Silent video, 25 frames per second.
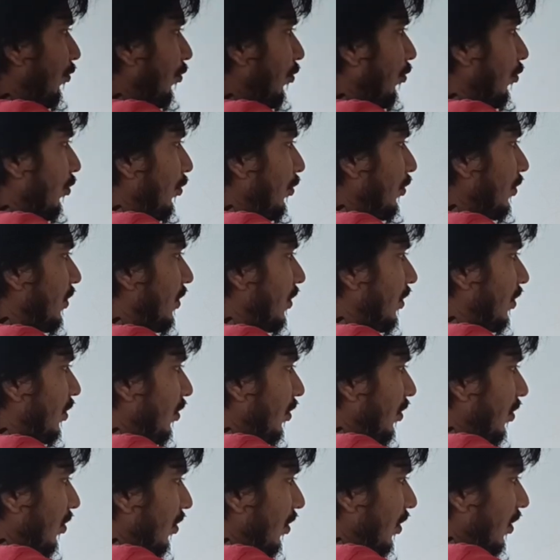force
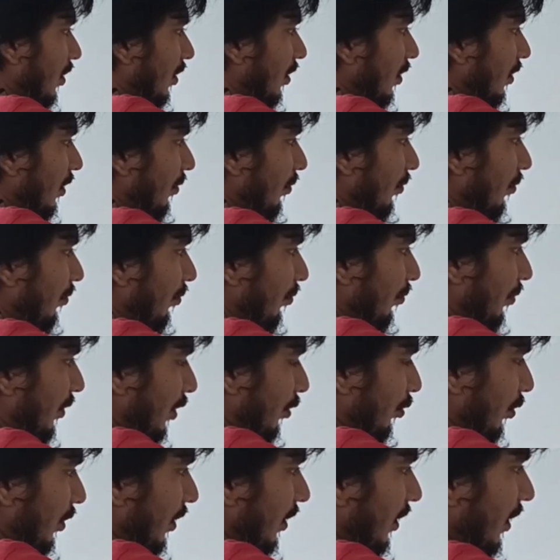
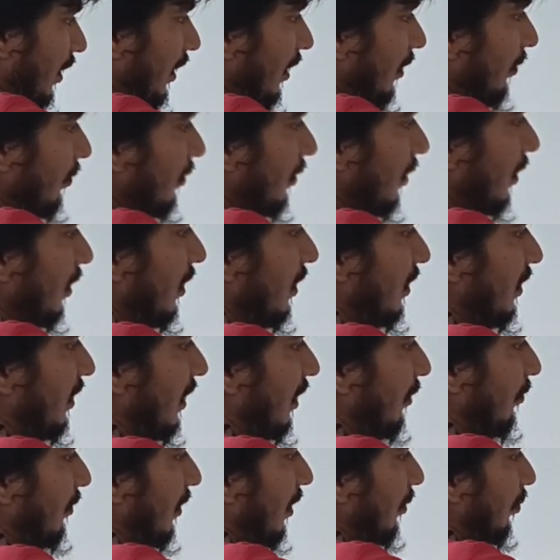between them is
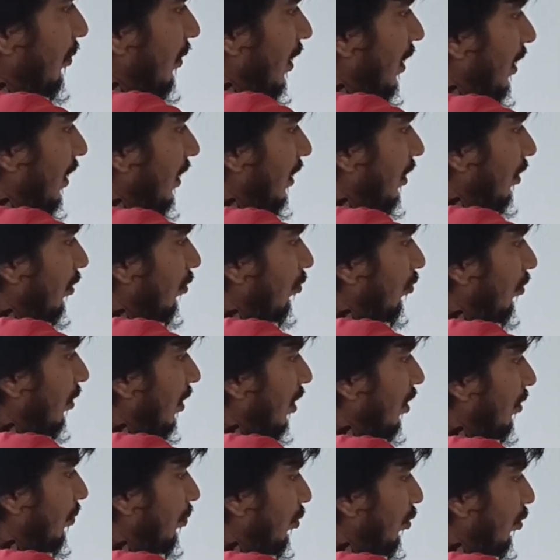given by
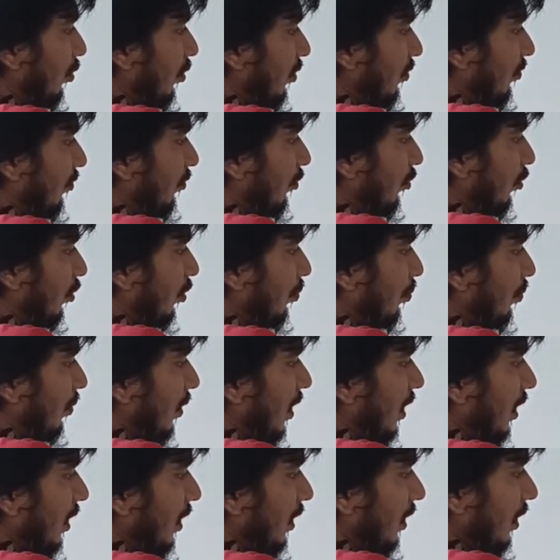1 upon 4
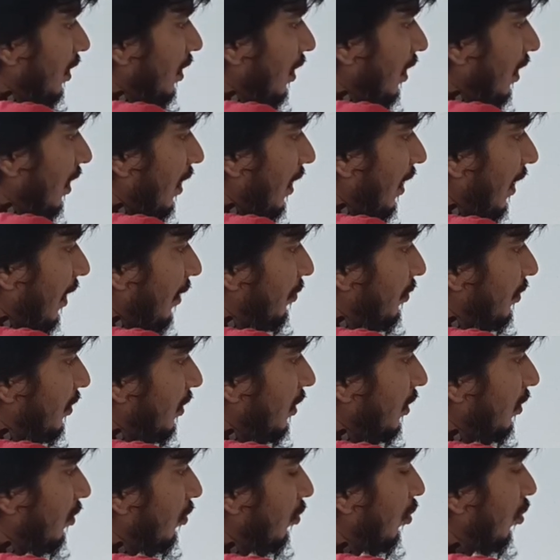pi
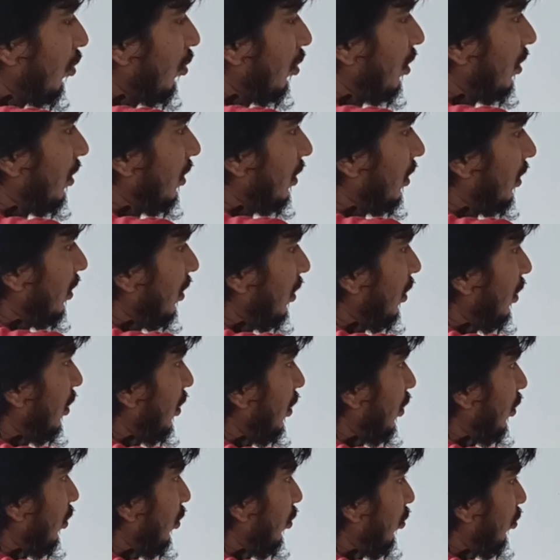epsilon naught
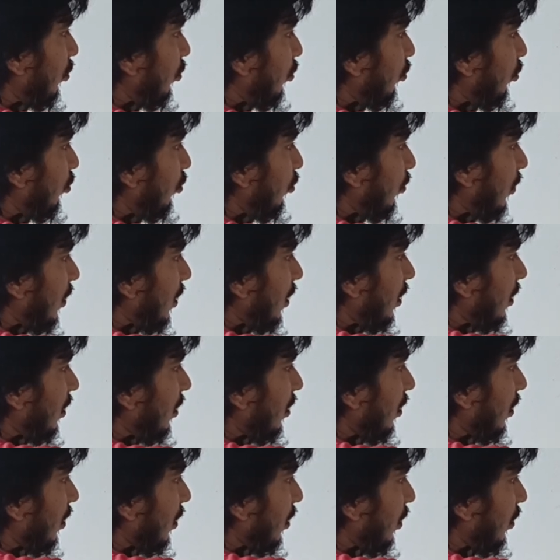
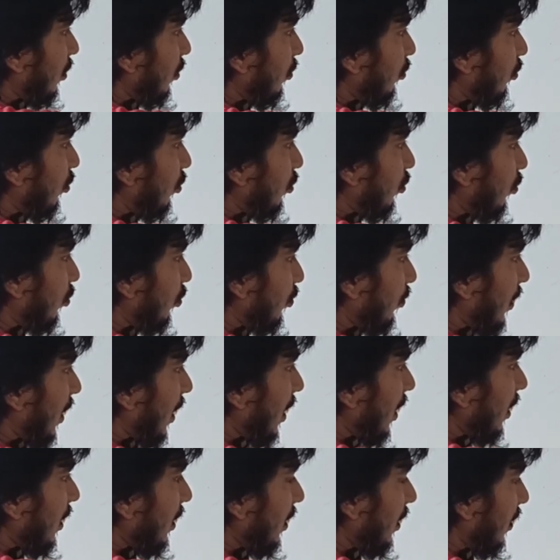Q1 Q2
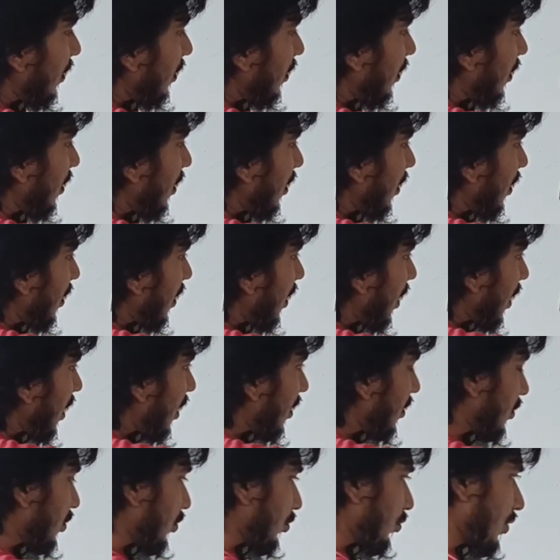by
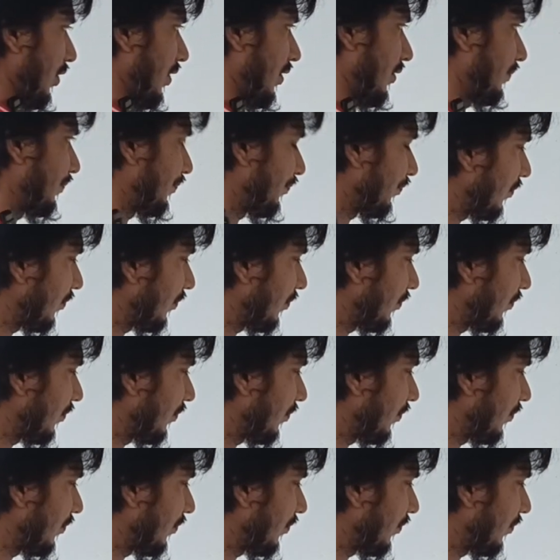r square.